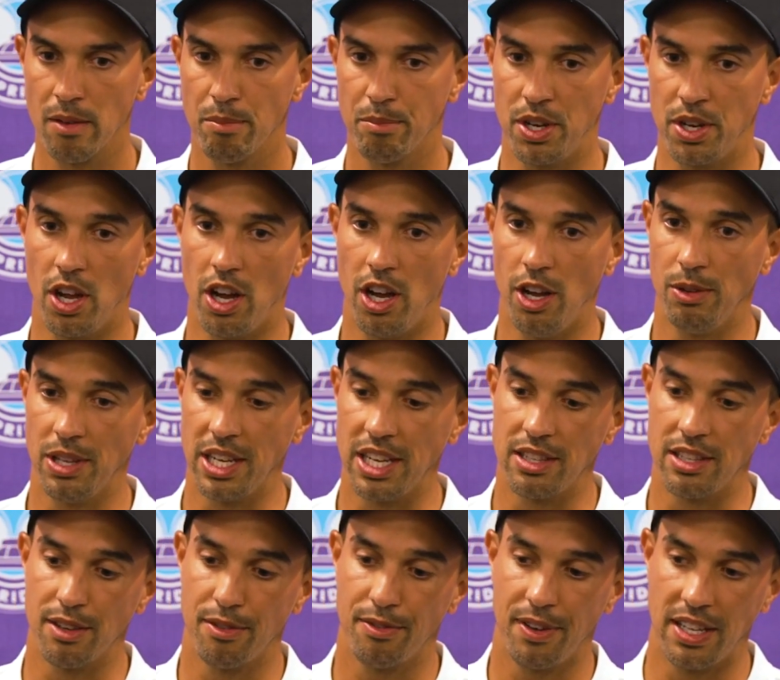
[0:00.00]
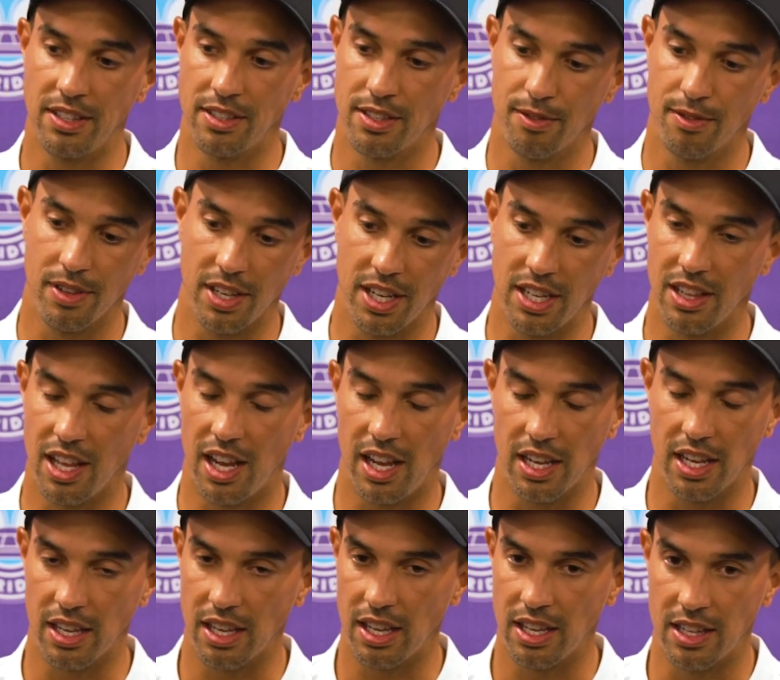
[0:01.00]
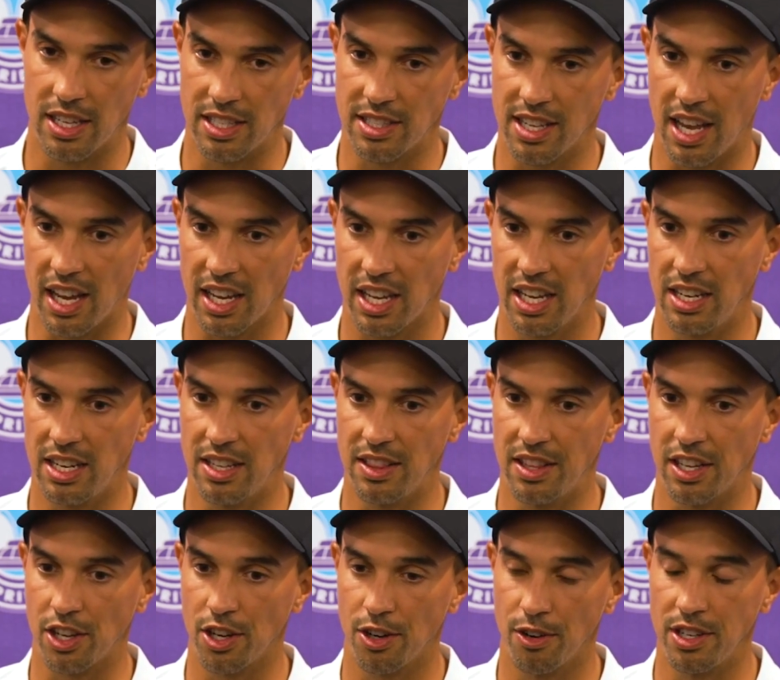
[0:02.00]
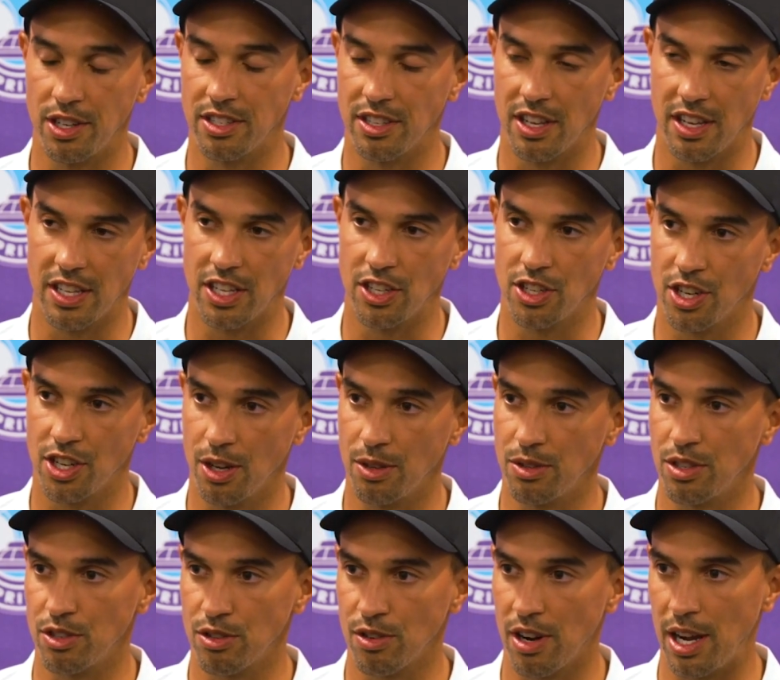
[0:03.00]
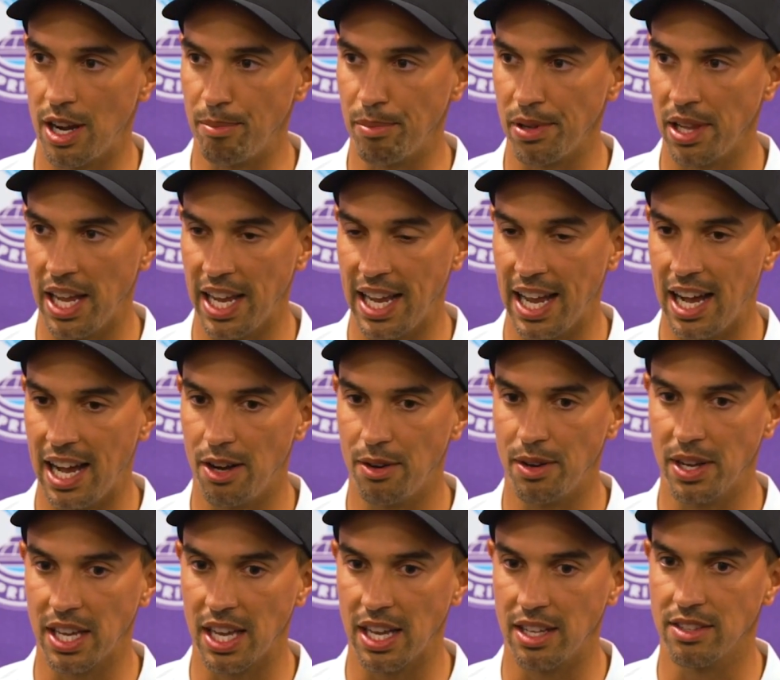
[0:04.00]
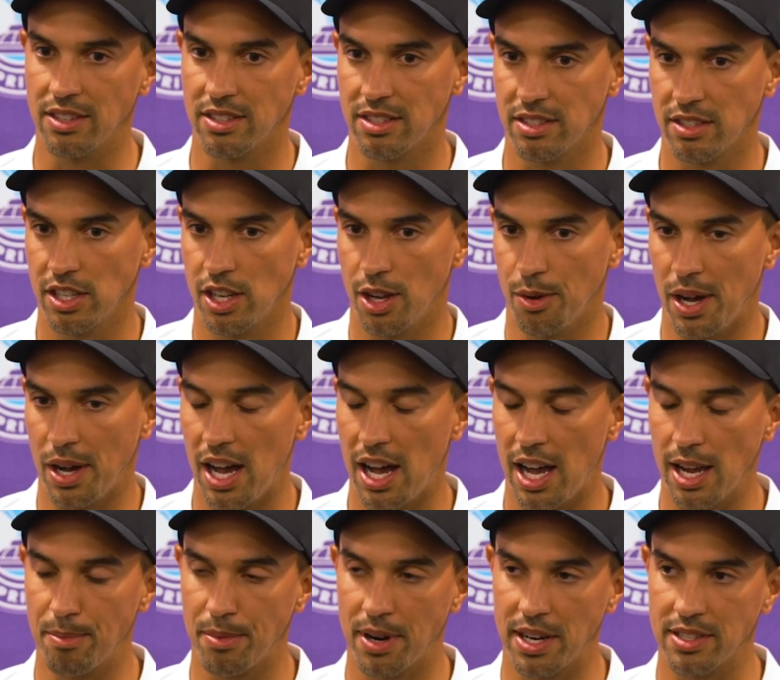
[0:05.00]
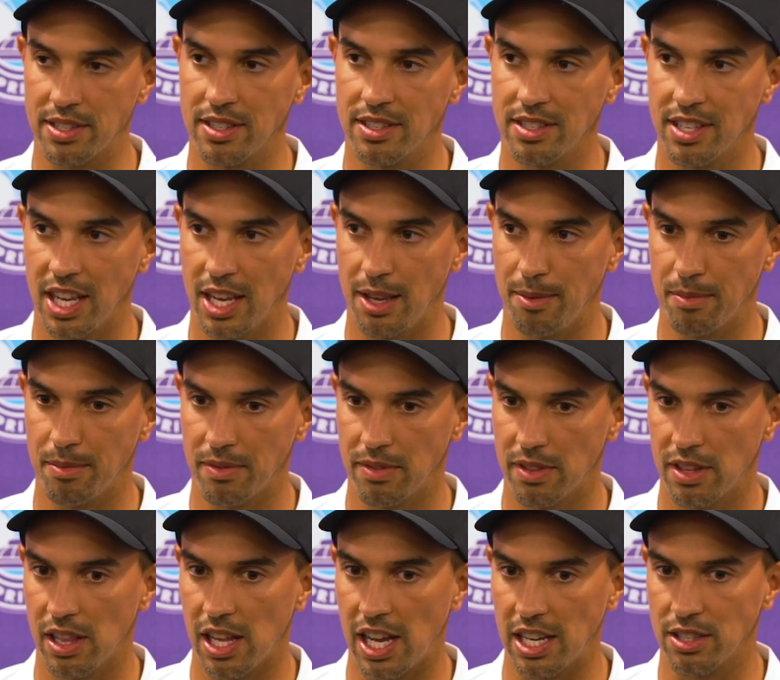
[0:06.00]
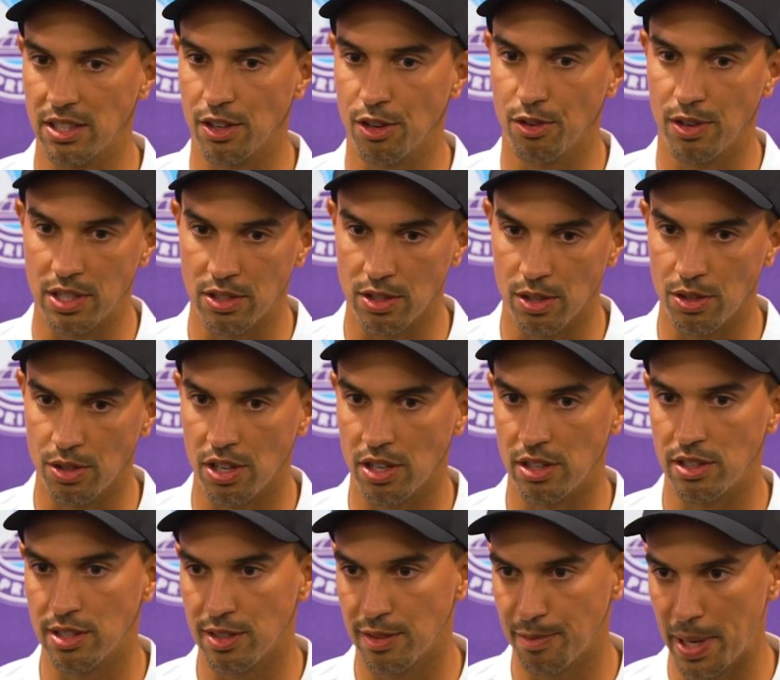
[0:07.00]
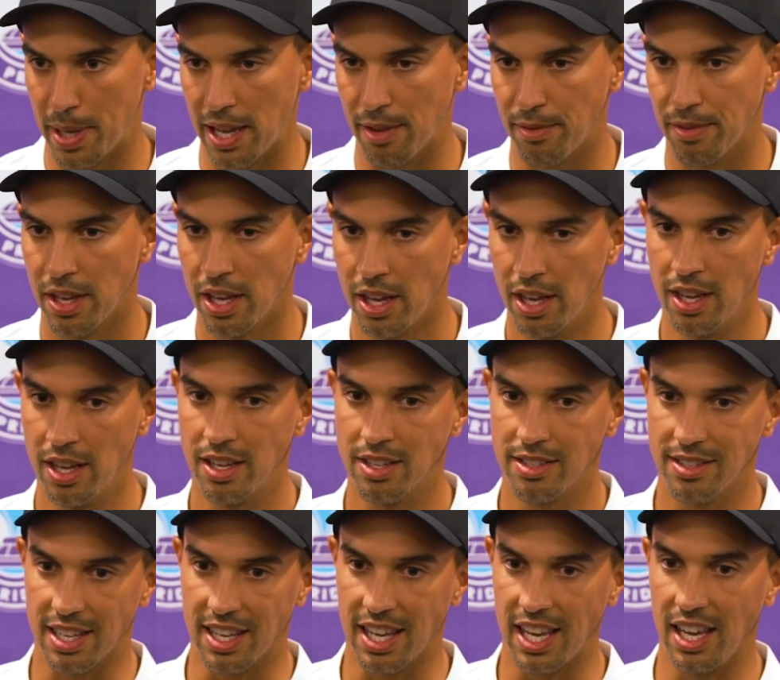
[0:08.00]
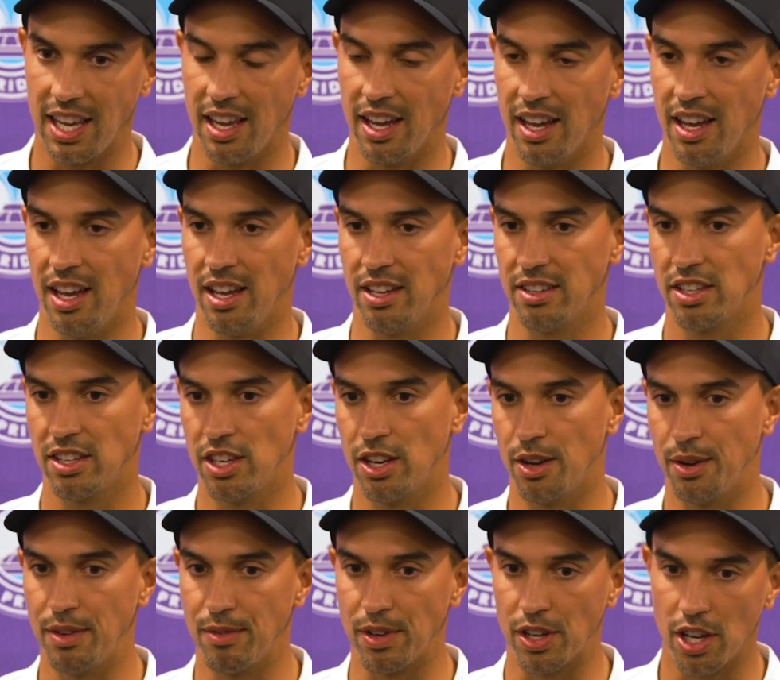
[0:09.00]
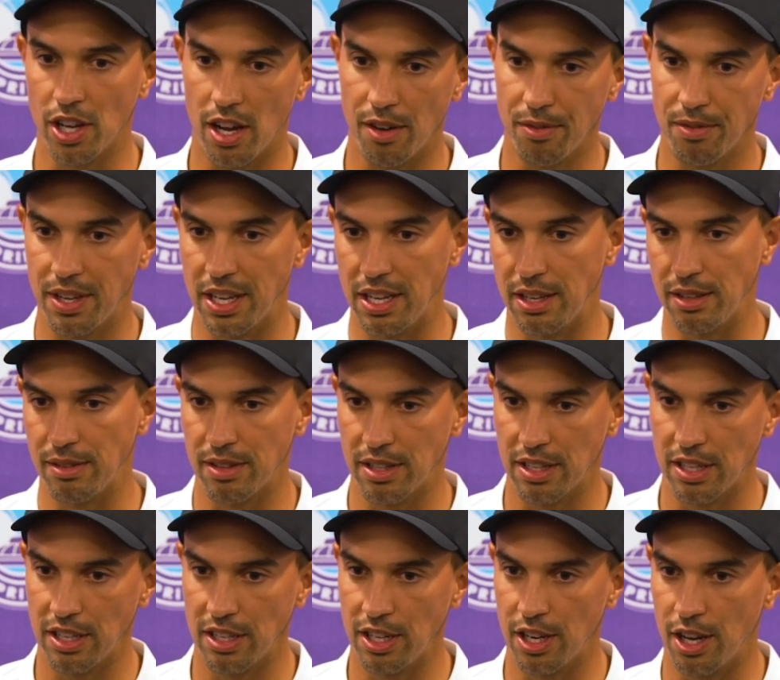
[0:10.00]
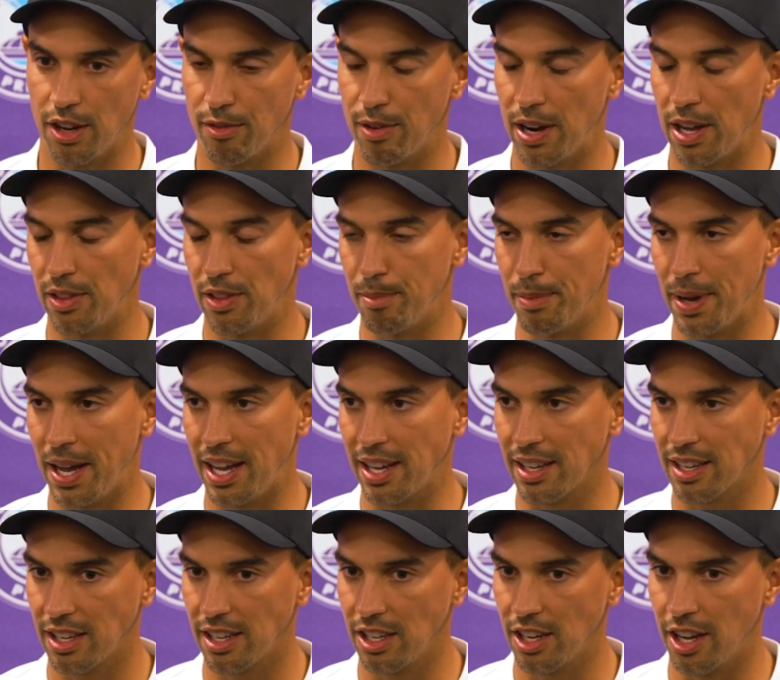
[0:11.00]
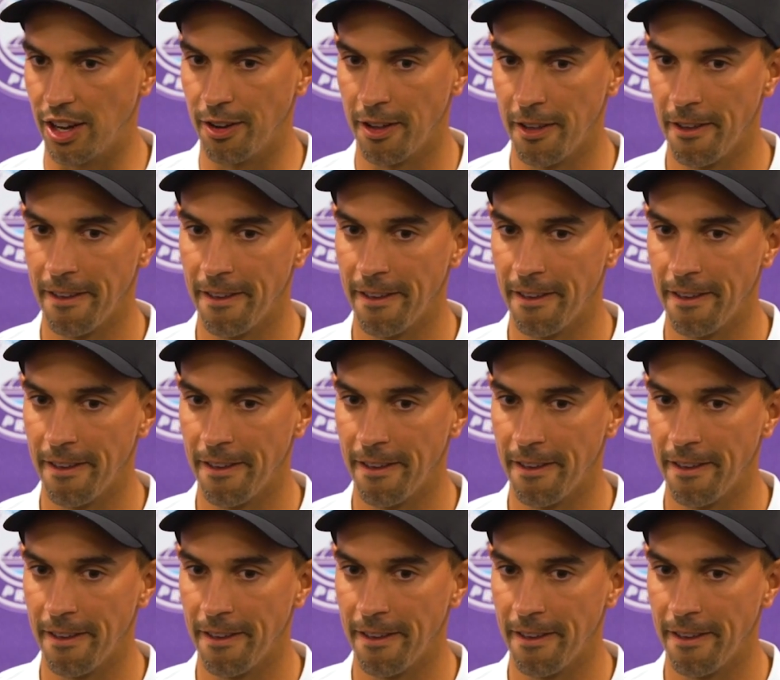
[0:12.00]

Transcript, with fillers: but not only in defensively, like in attacking and the courage that they showed to try and play out against, you know, a high pressing team, the likes of Crystal Dunn, Smith, Sugita, you know, even Coffey, you know, around the back, you know,